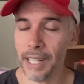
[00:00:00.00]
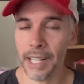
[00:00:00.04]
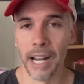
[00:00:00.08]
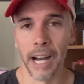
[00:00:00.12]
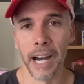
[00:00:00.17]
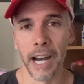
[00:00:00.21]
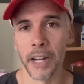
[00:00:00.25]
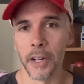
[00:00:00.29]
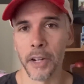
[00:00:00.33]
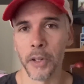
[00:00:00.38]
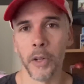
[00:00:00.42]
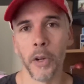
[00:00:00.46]

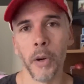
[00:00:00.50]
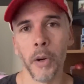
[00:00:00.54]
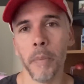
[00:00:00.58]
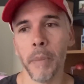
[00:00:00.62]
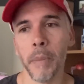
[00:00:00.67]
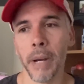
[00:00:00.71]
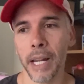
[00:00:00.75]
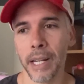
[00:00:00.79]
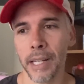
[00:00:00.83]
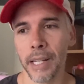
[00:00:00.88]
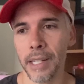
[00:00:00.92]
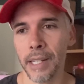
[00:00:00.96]
I don't know,
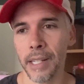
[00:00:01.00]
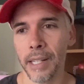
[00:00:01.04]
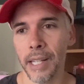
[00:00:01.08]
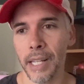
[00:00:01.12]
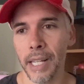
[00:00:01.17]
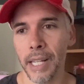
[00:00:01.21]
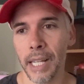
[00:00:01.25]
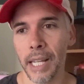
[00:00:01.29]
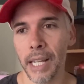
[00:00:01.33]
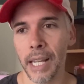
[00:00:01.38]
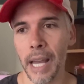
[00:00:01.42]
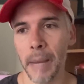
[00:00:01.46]
man. He,
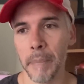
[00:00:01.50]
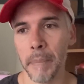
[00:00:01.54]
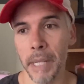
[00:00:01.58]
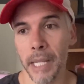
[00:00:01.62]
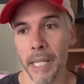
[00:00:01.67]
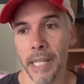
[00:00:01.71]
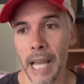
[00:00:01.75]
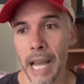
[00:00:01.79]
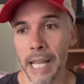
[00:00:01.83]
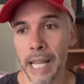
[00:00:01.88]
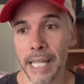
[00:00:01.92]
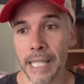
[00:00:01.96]
I mean,
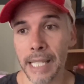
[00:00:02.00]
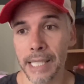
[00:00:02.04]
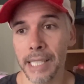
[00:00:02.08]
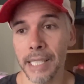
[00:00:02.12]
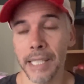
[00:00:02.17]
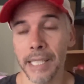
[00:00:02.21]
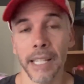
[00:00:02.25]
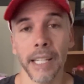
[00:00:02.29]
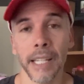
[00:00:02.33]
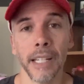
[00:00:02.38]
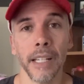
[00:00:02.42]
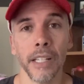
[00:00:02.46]
I guess he
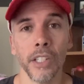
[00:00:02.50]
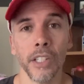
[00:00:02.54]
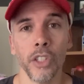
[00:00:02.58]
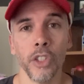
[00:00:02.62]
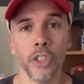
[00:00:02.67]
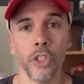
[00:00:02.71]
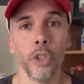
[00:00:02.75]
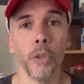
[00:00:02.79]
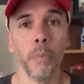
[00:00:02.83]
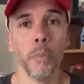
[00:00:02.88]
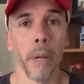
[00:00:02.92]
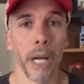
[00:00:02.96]
did
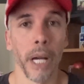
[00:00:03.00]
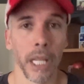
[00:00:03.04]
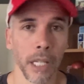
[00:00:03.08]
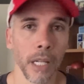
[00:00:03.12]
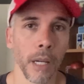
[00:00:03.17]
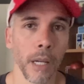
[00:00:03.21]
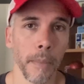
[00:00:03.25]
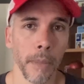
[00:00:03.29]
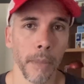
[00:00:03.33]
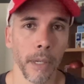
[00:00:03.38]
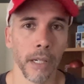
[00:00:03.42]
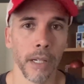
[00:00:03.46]
Jude
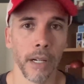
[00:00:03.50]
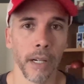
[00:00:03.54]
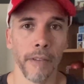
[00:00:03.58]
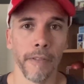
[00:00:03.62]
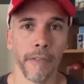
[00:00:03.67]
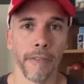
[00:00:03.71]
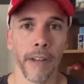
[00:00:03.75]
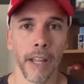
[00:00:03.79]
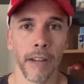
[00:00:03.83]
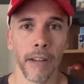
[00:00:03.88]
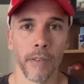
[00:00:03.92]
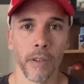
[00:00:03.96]
Bellingham a, a
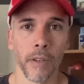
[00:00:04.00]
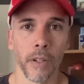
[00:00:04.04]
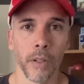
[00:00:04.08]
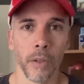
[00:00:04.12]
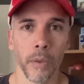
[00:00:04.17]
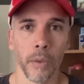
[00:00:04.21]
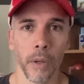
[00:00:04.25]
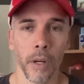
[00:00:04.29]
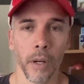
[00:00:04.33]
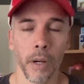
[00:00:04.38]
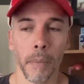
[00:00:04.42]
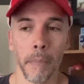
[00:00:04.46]
favor
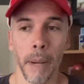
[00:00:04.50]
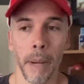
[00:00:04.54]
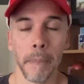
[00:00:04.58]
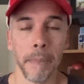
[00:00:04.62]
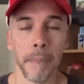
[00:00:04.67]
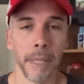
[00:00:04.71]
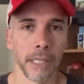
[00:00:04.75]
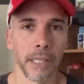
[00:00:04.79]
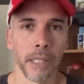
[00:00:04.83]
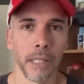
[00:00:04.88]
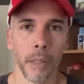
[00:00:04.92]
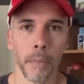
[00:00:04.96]
uh, by
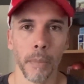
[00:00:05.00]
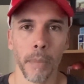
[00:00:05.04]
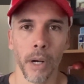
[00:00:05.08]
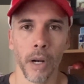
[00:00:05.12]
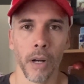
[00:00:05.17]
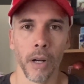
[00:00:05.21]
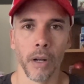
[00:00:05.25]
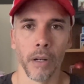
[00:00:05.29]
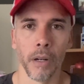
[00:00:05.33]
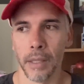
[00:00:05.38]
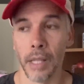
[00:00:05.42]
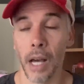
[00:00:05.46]
missing the
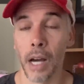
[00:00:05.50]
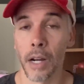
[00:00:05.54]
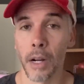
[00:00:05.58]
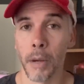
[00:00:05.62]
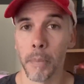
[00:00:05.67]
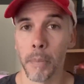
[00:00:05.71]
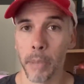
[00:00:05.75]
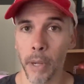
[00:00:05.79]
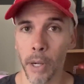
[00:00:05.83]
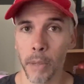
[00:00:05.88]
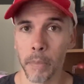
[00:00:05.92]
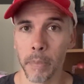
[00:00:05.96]
ball, not
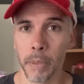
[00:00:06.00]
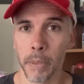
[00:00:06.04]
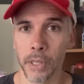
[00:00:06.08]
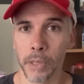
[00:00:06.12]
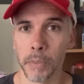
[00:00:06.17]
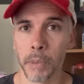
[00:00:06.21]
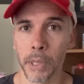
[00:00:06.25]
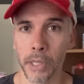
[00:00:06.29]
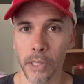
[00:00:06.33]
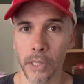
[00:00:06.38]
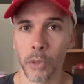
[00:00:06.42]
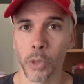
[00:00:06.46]
on purpose
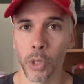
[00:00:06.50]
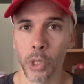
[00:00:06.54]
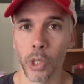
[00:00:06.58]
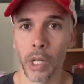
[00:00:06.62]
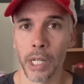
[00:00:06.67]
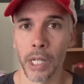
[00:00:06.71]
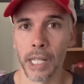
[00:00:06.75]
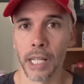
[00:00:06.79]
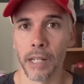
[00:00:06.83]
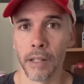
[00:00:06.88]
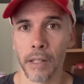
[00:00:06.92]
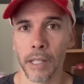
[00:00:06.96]
because he was trying
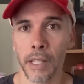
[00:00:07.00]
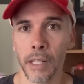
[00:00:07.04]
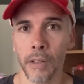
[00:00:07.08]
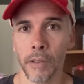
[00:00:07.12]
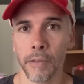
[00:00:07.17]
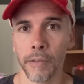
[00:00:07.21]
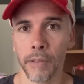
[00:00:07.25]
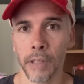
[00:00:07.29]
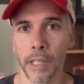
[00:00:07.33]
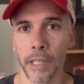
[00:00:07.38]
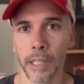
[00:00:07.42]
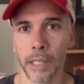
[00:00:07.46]
to get a heel
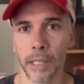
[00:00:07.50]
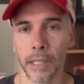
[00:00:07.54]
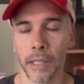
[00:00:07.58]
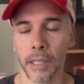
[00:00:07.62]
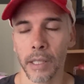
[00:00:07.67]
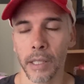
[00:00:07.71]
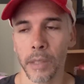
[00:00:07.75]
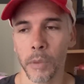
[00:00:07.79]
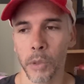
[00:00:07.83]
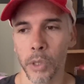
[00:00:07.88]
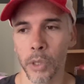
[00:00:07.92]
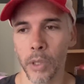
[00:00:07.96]
flick. Uh,
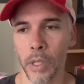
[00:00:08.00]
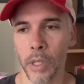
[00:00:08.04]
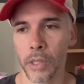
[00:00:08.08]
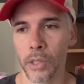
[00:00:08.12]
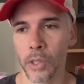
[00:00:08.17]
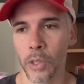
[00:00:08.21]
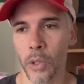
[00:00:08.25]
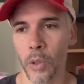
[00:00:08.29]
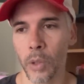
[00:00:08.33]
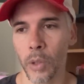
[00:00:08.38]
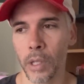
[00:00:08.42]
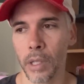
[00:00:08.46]
he was trying to
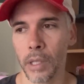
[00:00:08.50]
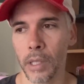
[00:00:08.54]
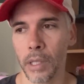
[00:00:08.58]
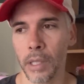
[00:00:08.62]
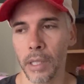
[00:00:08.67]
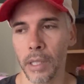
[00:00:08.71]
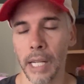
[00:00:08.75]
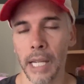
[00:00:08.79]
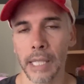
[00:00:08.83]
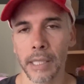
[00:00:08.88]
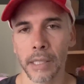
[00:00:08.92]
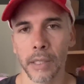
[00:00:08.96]
score a, a
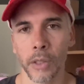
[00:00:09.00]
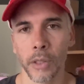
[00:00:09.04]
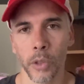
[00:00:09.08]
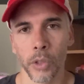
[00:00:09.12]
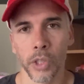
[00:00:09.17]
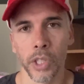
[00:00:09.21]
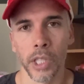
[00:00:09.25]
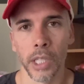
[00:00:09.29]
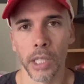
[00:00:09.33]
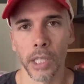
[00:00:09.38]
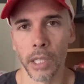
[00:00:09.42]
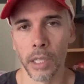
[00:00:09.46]
nice little
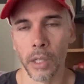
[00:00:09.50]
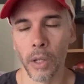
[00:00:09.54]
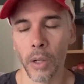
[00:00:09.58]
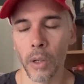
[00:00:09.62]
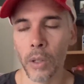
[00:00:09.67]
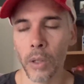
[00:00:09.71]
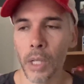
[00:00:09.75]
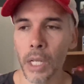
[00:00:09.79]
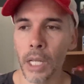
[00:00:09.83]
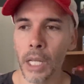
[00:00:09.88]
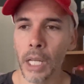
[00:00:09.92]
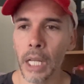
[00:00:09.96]
cheeky
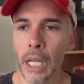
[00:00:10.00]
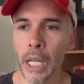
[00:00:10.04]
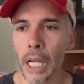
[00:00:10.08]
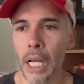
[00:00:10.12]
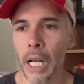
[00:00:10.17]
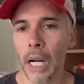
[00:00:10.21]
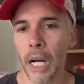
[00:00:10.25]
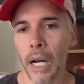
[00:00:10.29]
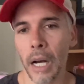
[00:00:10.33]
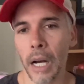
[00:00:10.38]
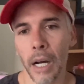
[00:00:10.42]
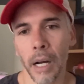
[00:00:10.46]
goal.
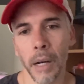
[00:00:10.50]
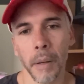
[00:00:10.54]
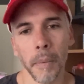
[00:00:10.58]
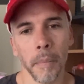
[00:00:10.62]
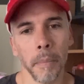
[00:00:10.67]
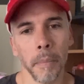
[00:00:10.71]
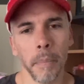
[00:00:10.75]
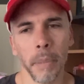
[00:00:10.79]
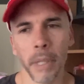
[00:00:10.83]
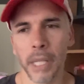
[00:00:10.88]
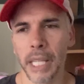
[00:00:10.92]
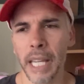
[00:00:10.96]
Um,
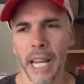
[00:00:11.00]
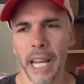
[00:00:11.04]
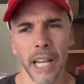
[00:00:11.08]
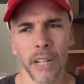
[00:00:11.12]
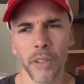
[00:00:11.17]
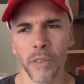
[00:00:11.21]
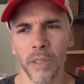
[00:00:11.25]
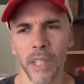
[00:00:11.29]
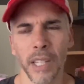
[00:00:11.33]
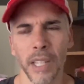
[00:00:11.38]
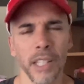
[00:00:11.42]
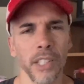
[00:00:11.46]
but yeah, I
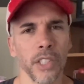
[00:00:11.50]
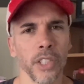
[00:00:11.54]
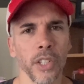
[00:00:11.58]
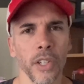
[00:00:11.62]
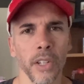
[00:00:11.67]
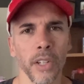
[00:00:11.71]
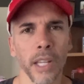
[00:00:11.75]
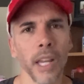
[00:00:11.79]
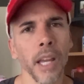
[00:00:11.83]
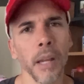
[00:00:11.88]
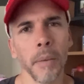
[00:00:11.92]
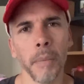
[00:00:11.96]
don't think he should
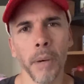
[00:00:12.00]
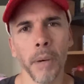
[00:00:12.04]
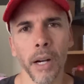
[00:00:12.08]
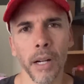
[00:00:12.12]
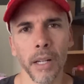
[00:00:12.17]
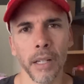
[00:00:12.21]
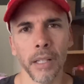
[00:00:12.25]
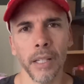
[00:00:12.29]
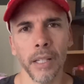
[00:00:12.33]
have came on.